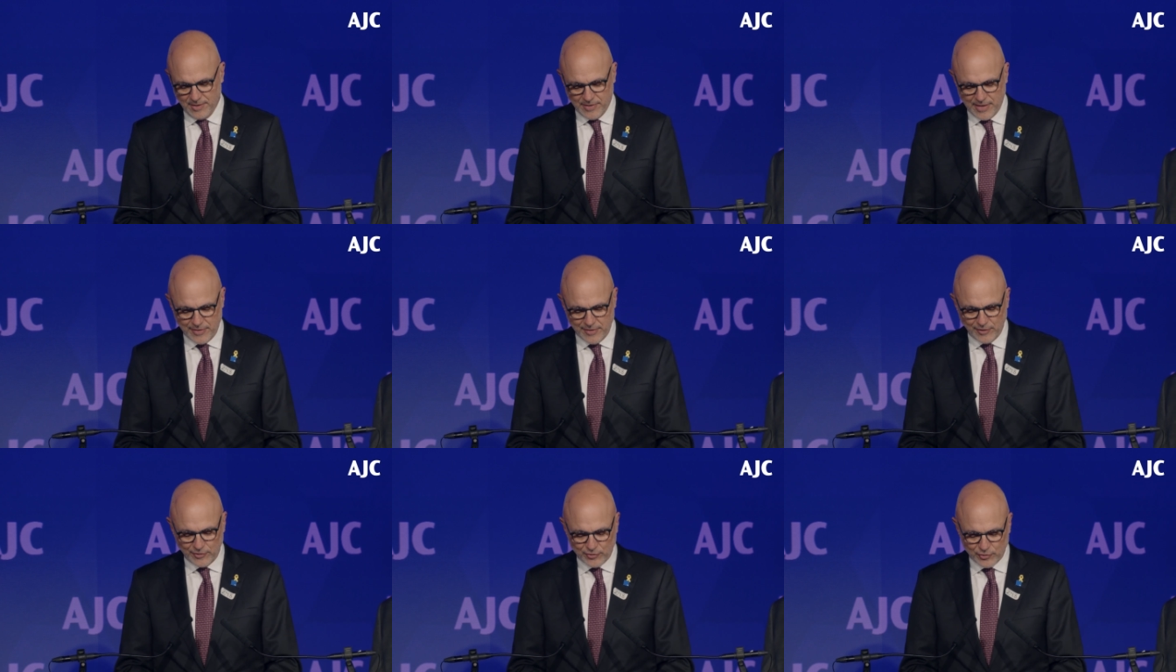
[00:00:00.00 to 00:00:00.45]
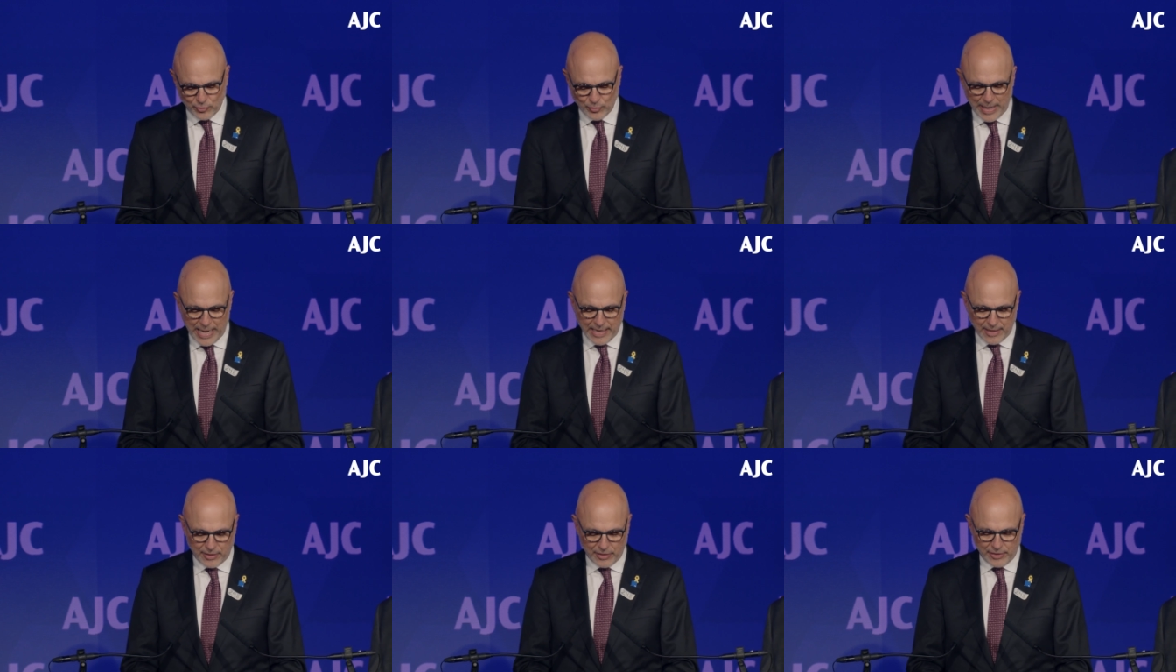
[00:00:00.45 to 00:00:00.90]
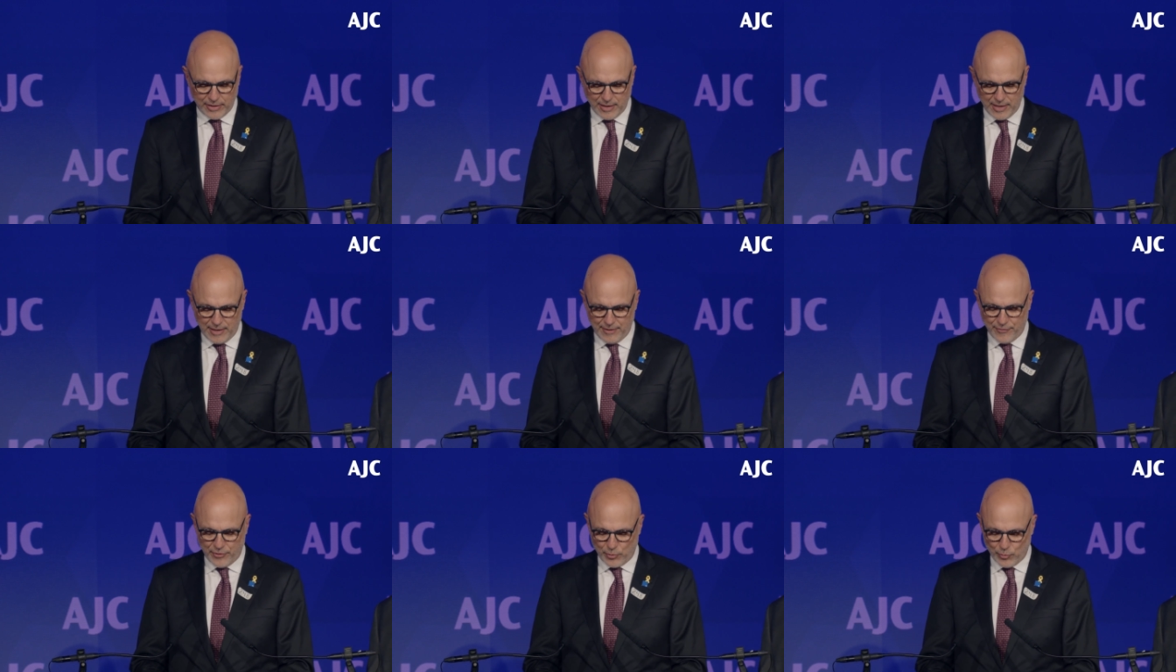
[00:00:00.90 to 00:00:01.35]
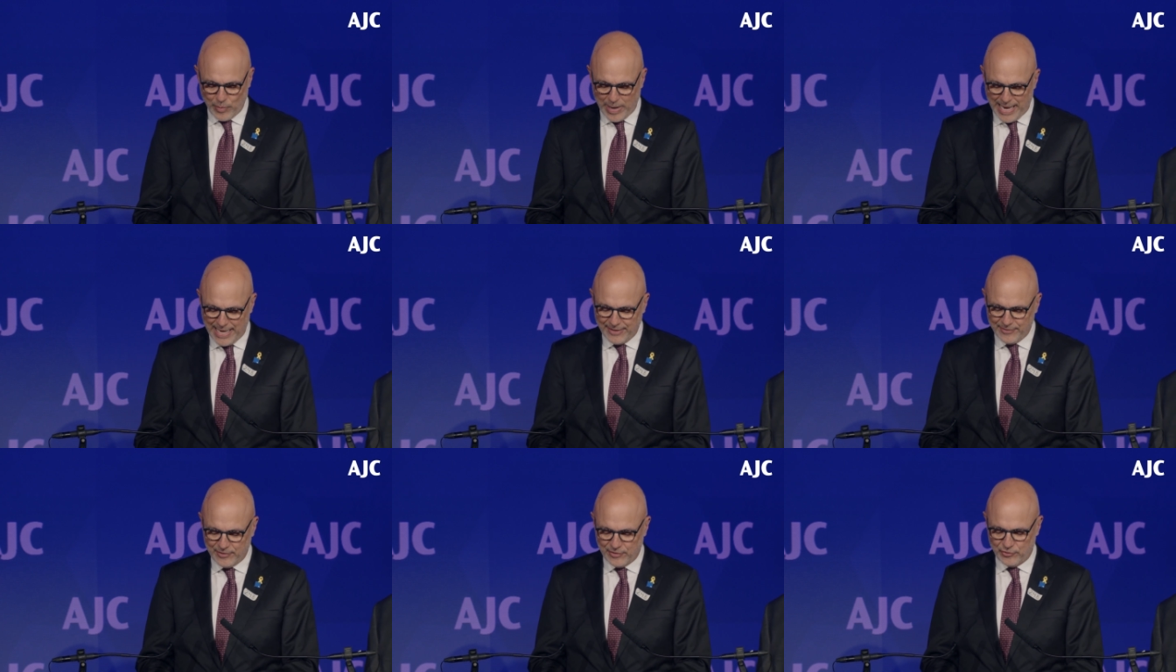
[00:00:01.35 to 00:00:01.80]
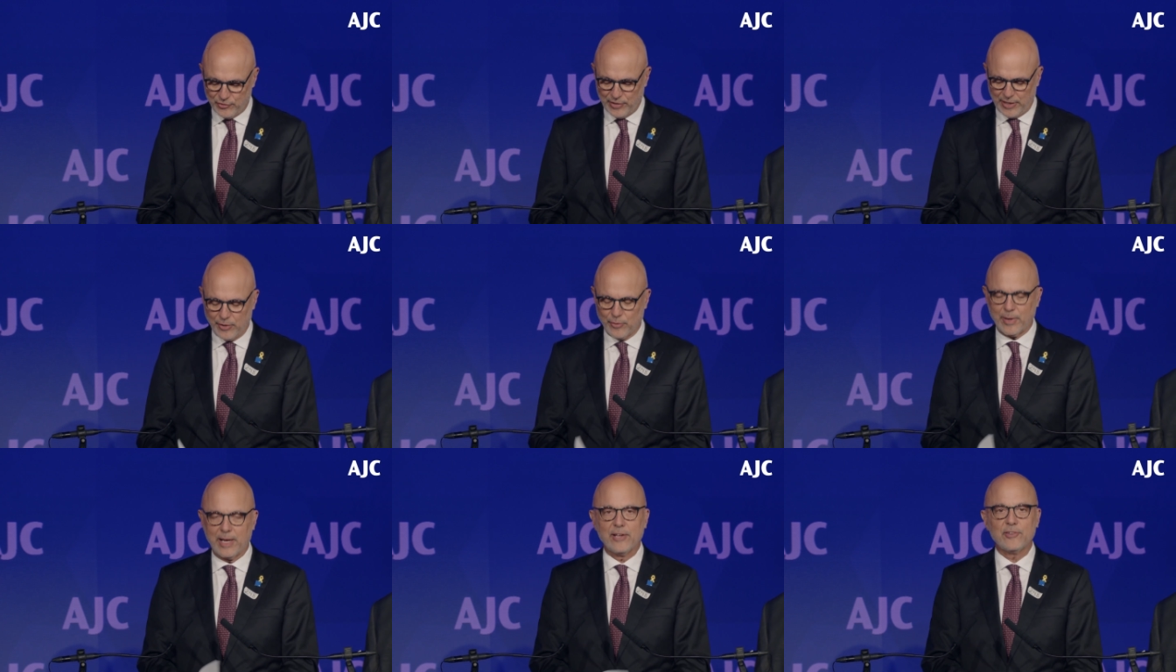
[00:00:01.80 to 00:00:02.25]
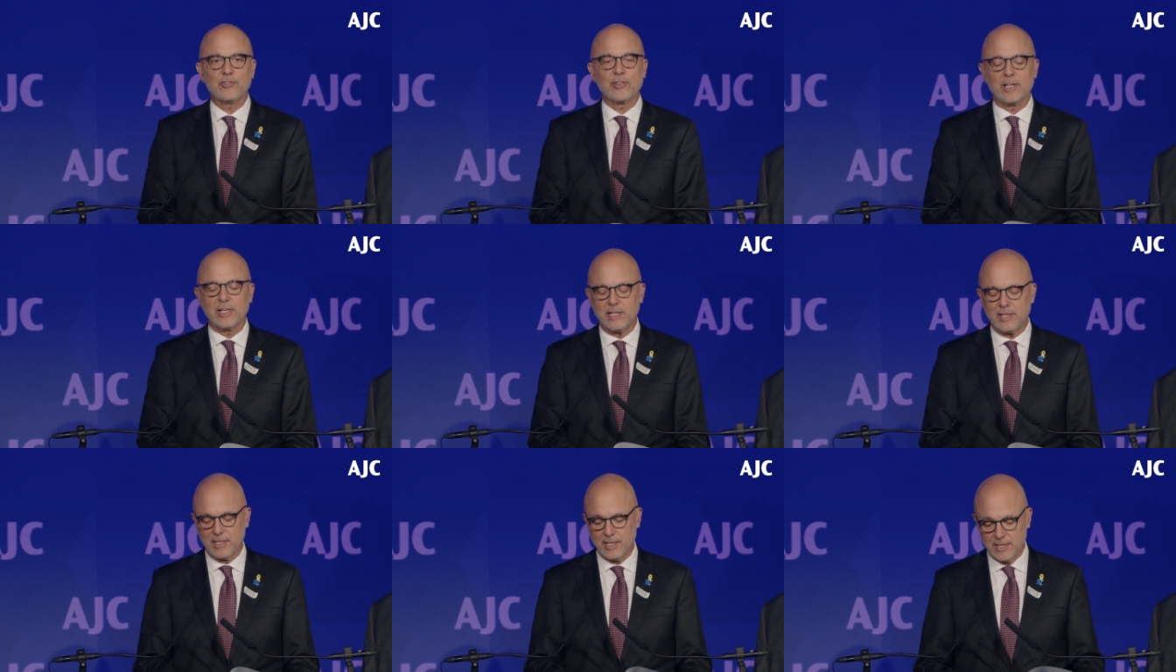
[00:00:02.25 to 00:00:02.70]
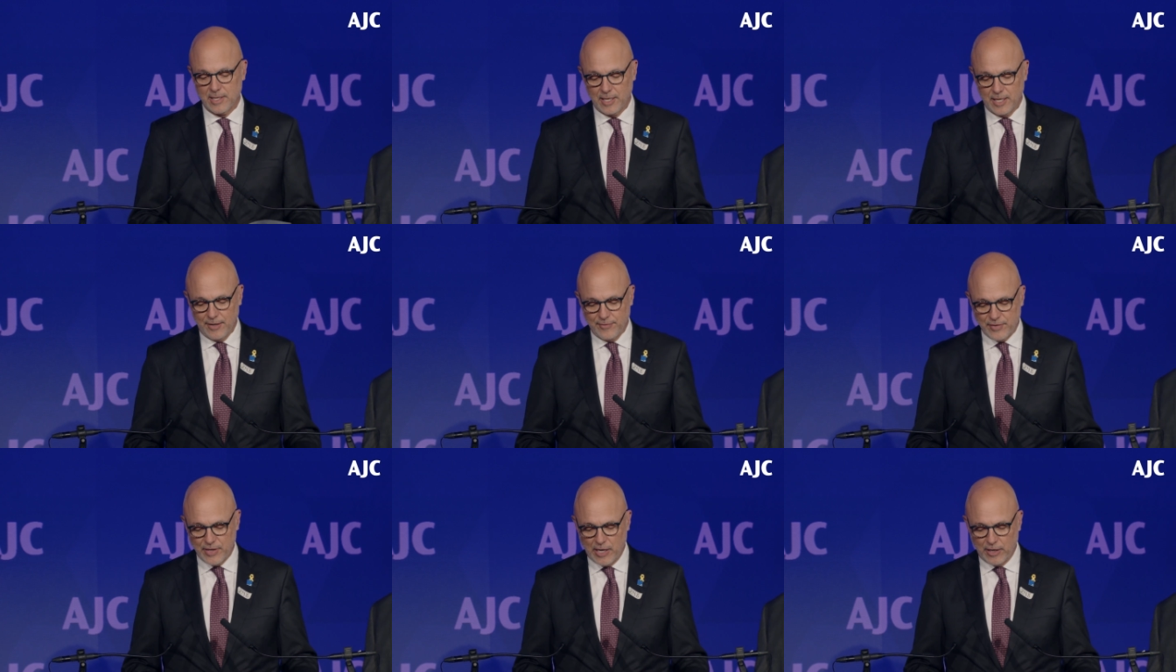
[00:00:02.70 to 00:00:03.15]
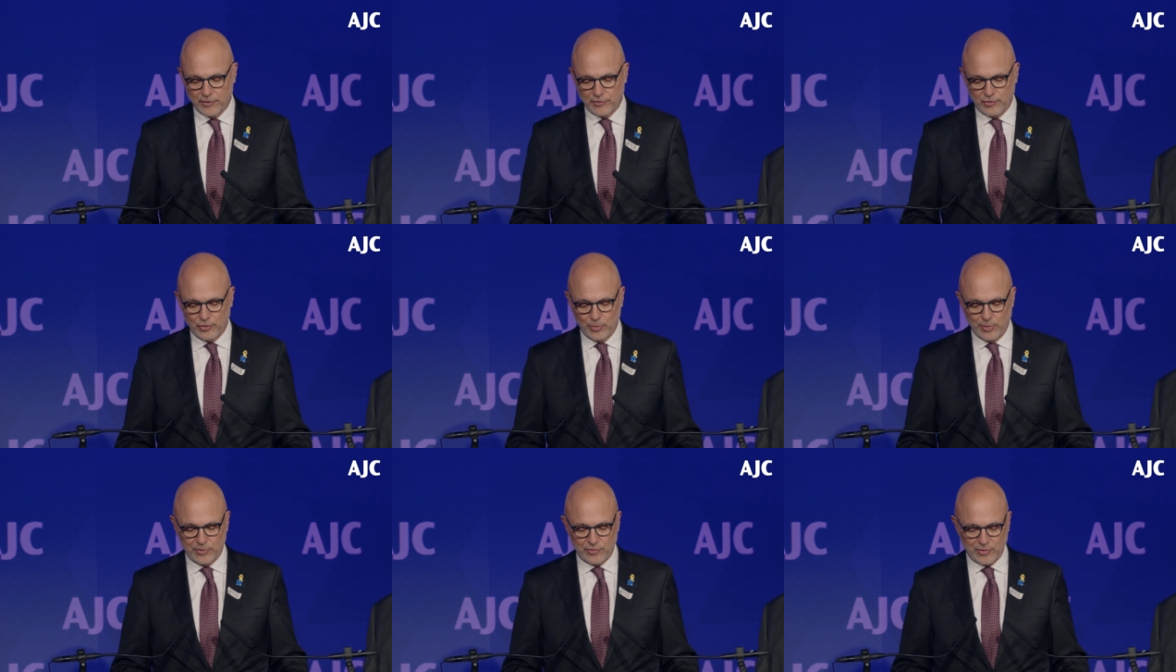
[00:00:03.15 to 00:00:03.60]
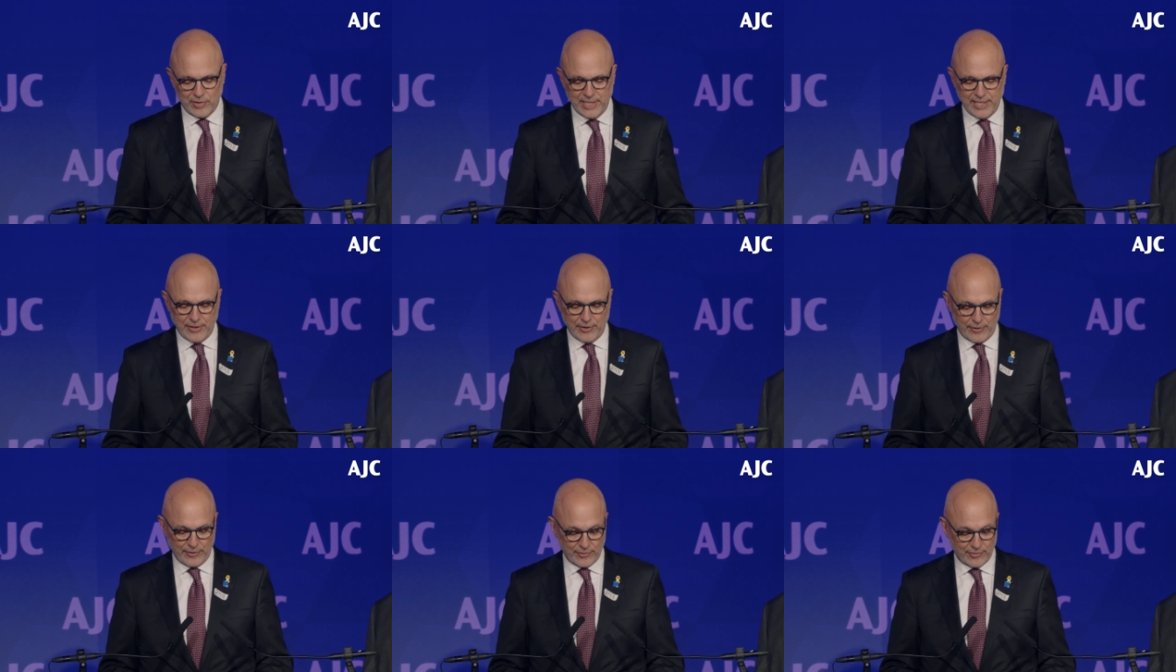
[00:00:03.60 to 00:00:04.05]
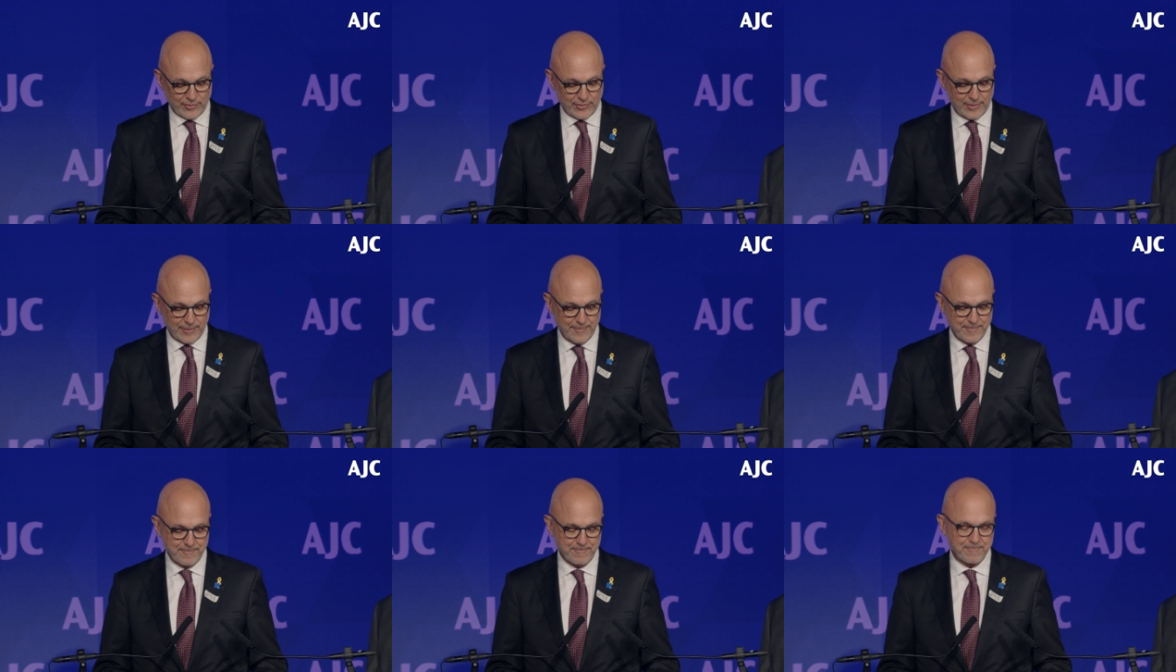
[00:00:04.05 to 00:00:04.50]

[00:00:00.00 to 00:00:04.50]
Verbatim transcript: than the strength of the rising generation of young Jewish leaders.